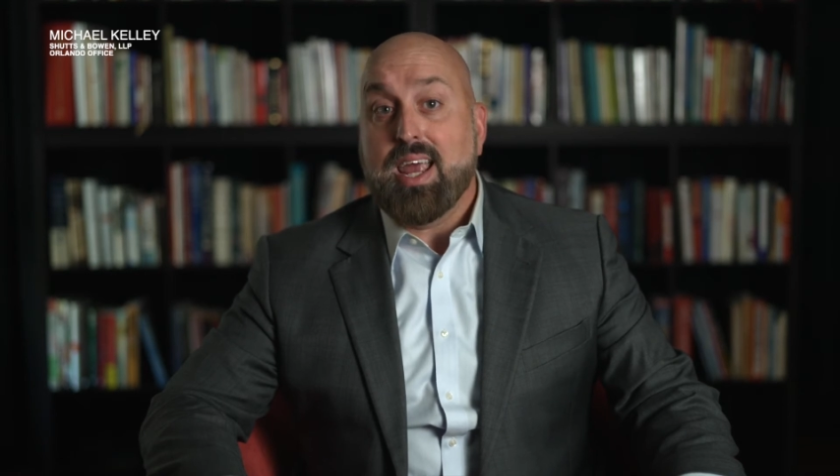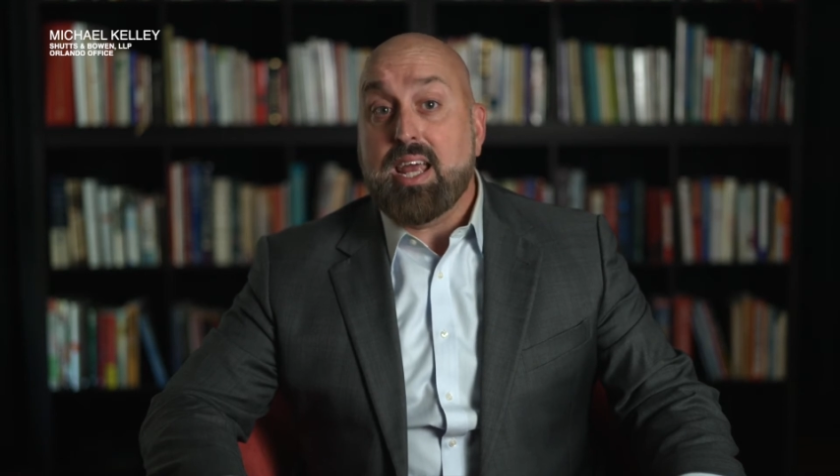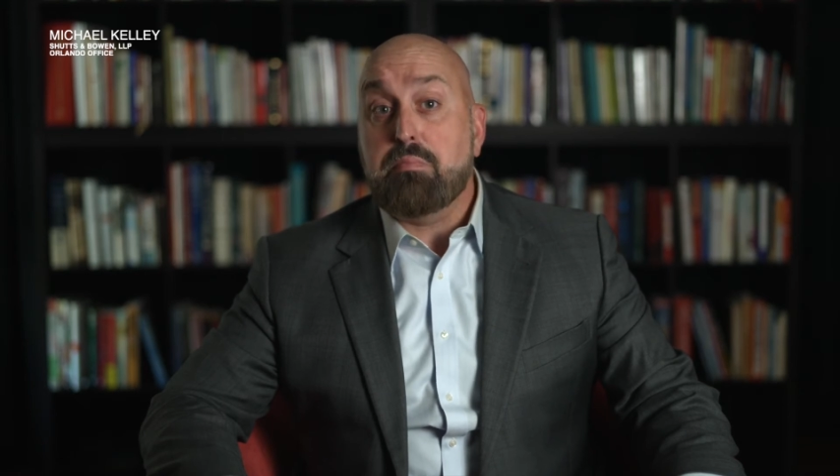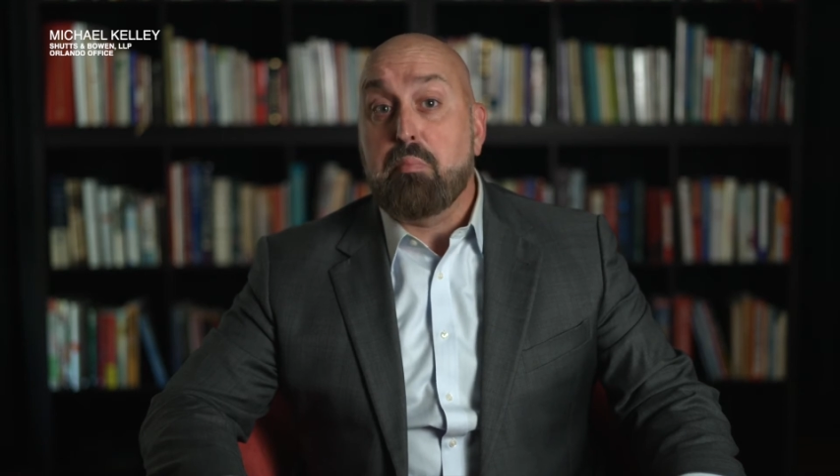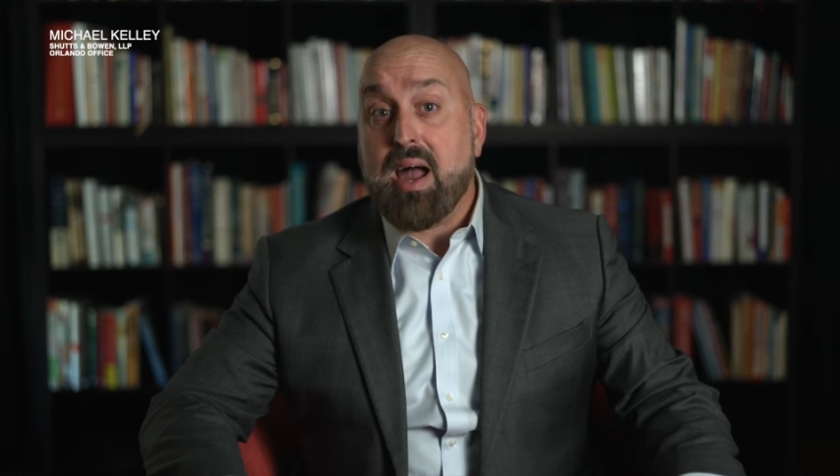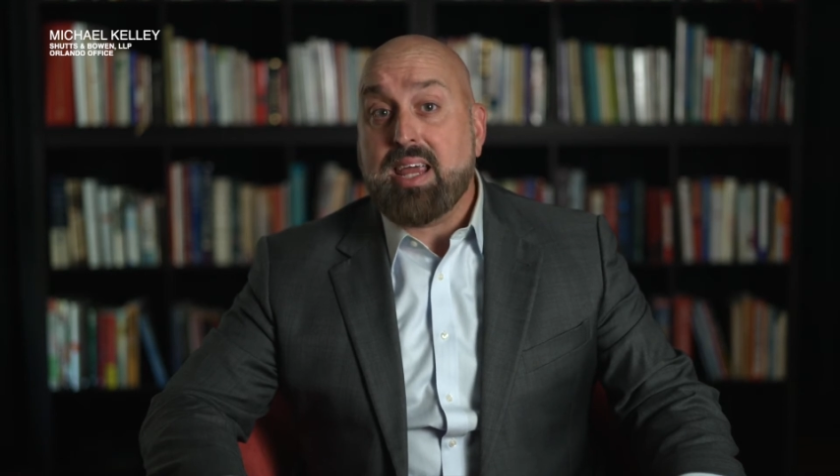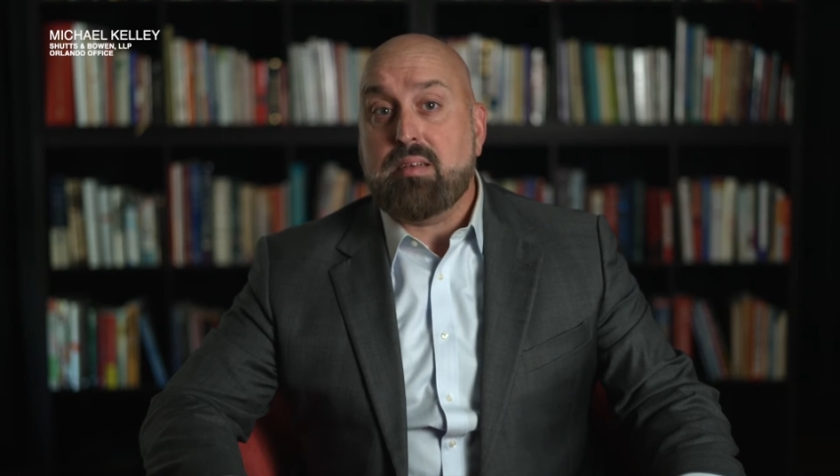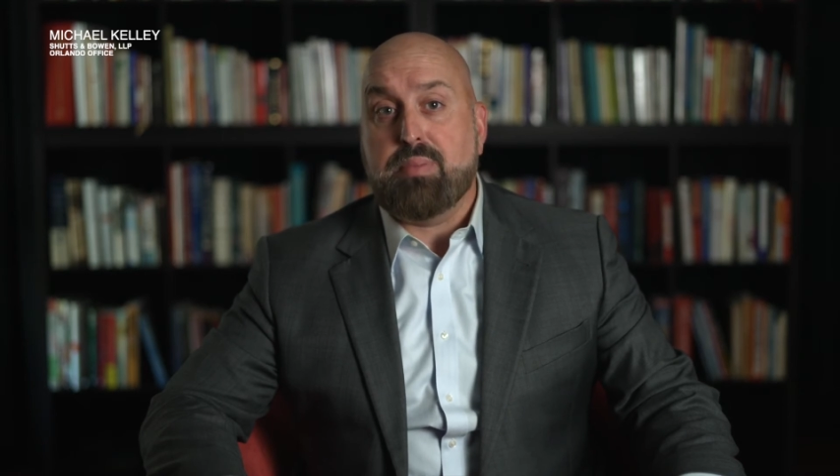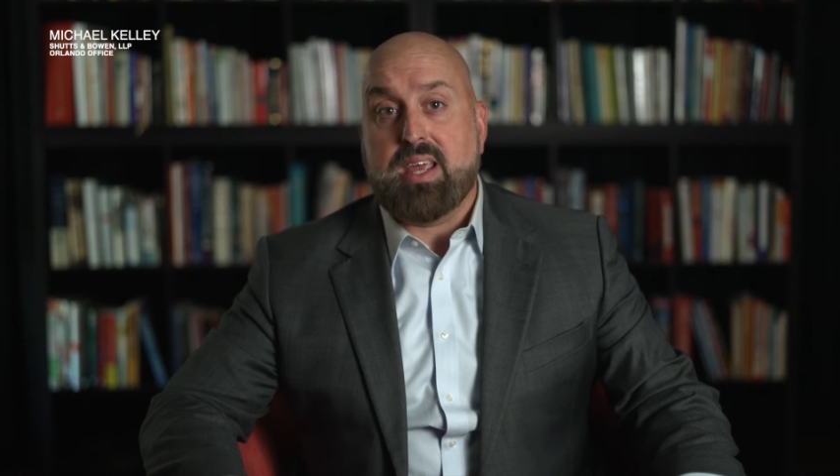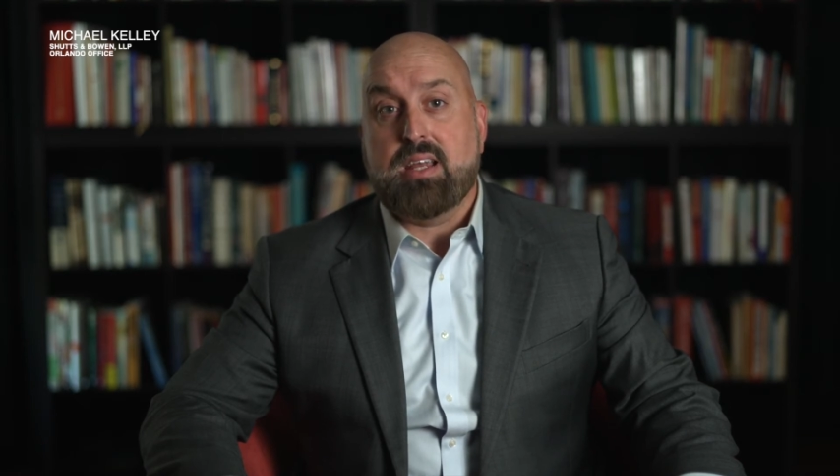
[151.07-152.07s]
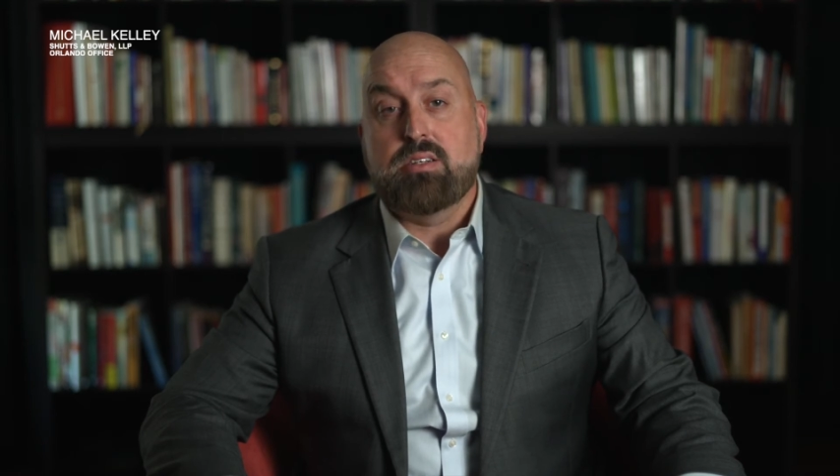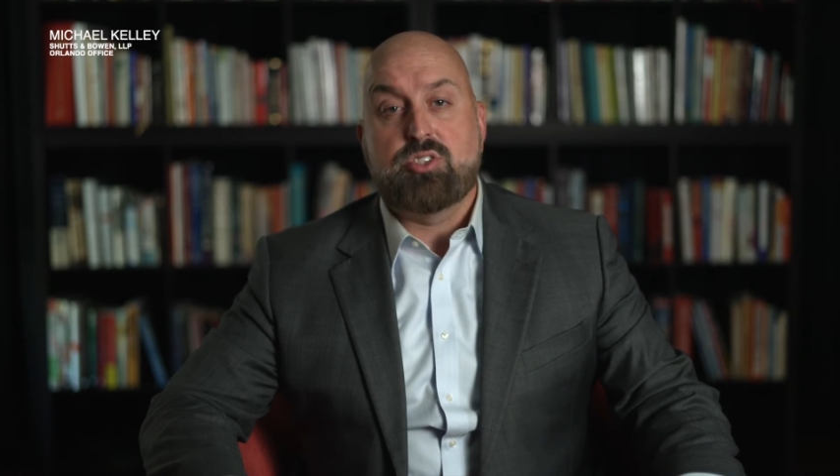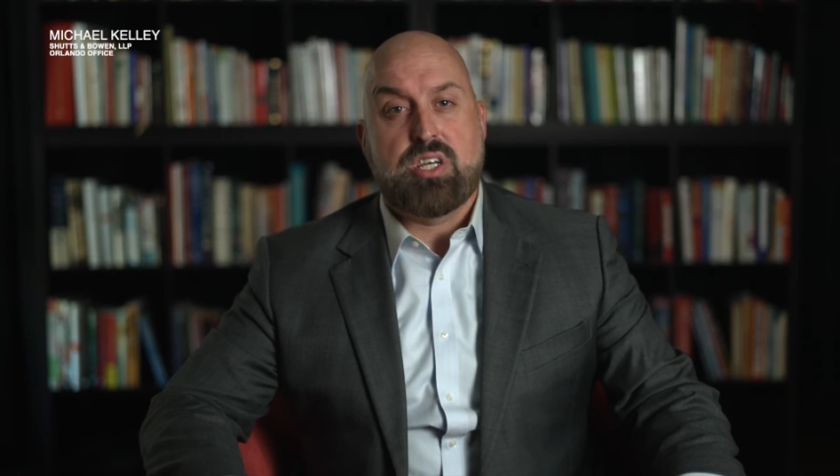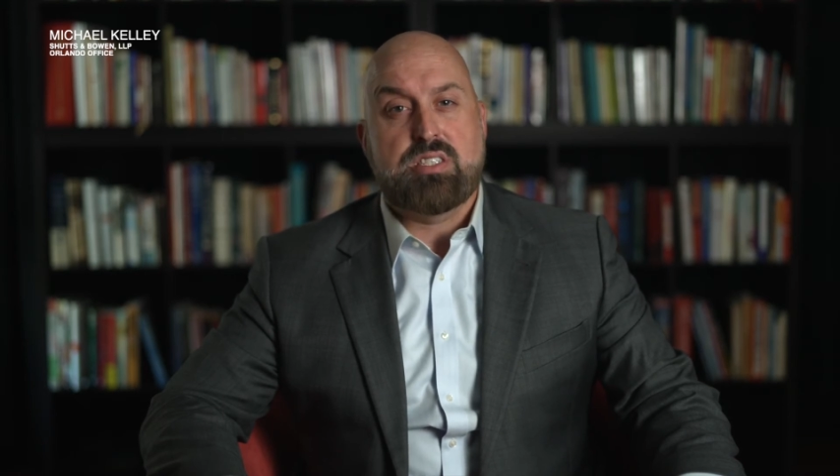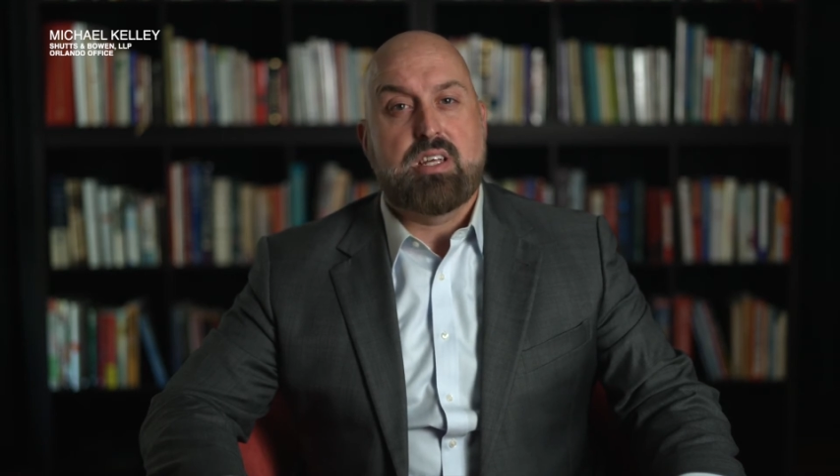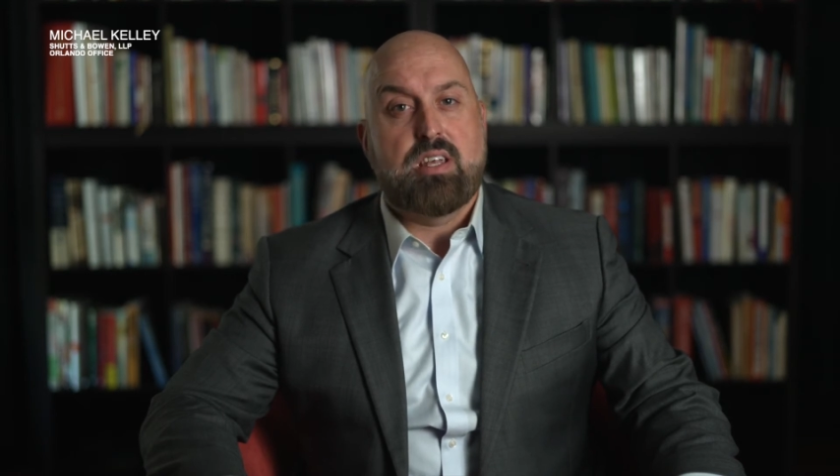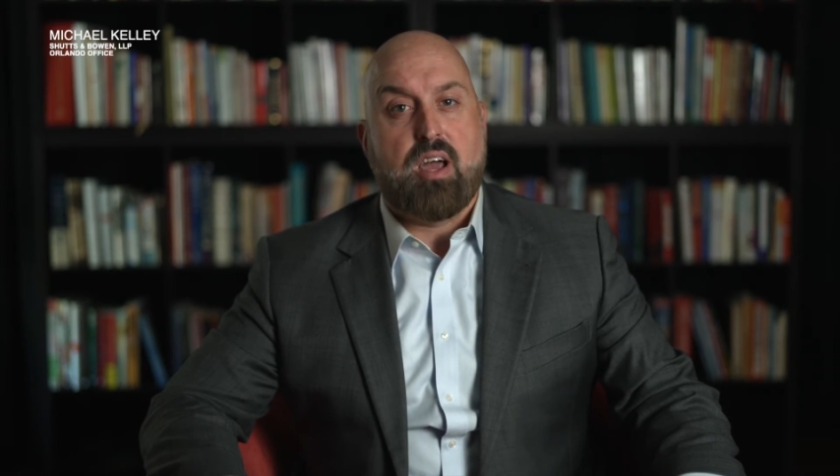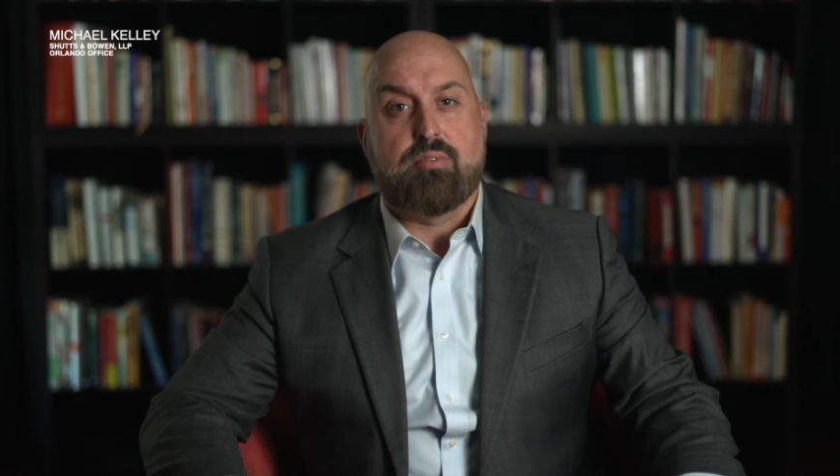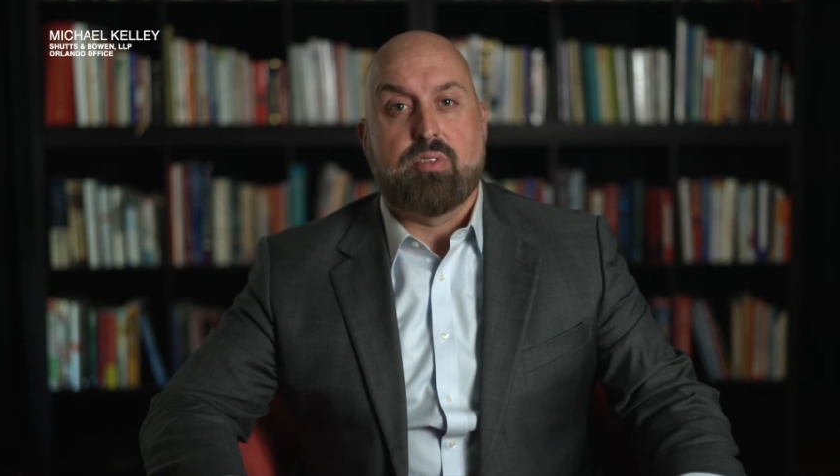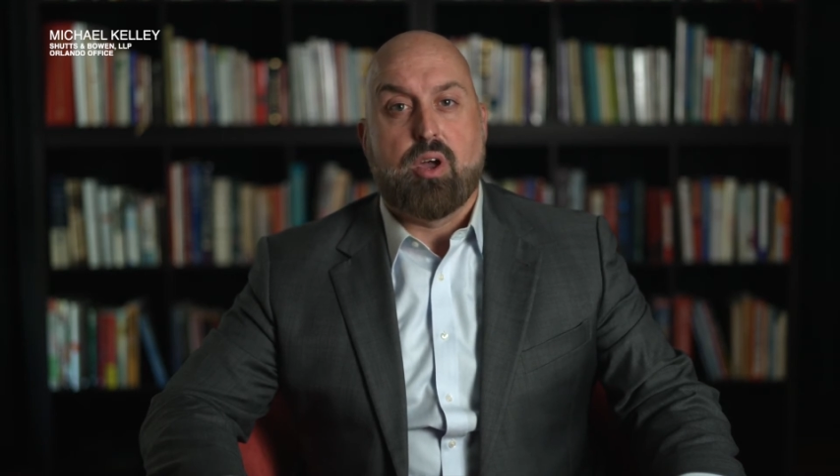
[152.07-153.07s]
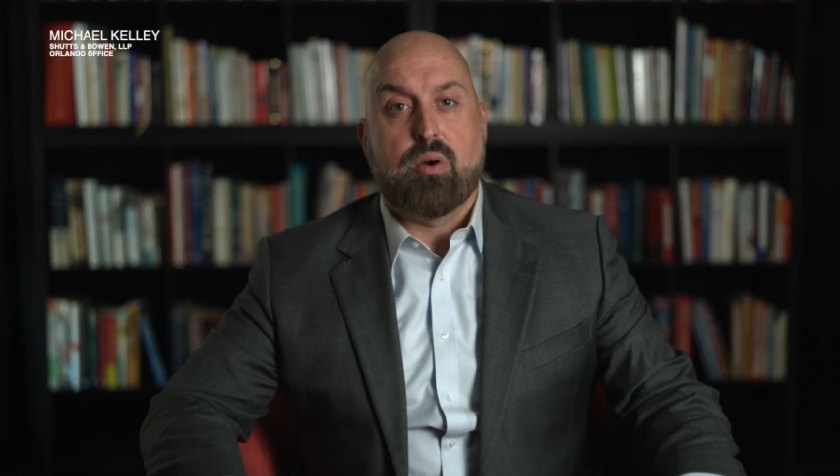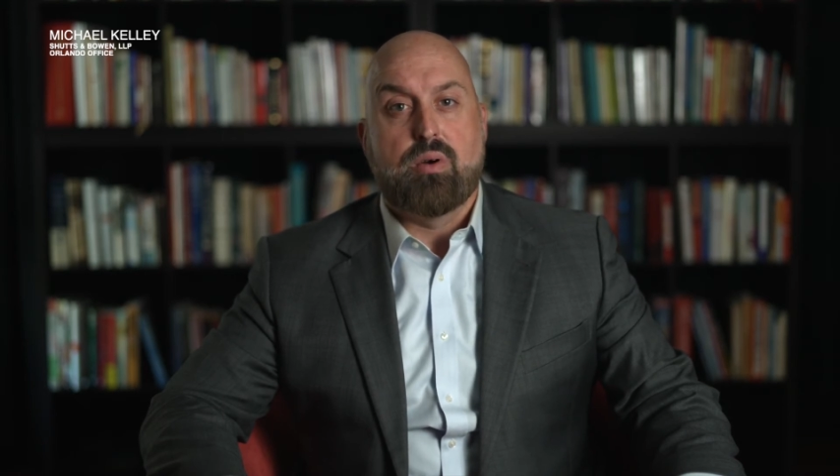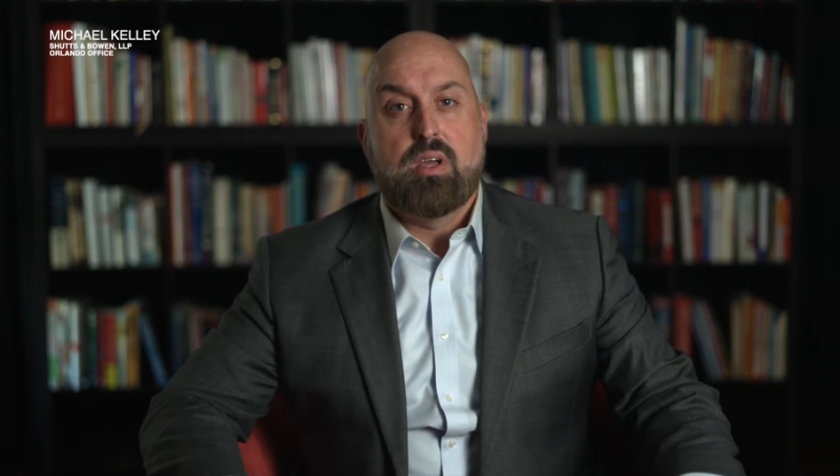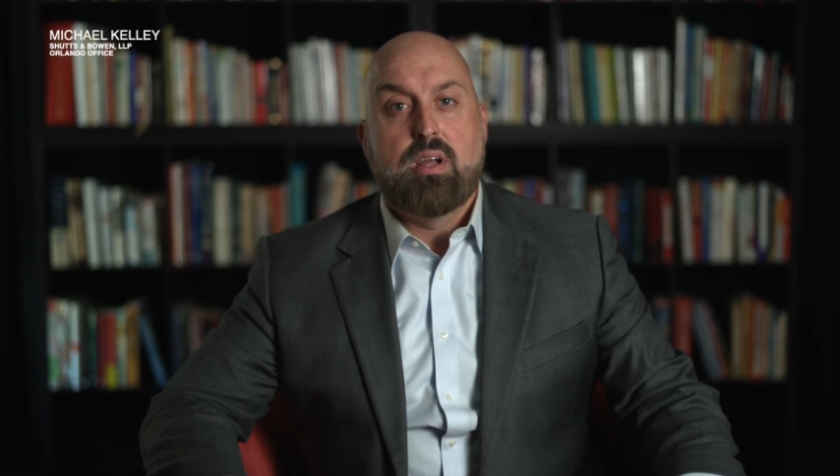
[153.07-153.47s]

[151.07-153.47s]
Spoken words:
It might be just enough, though,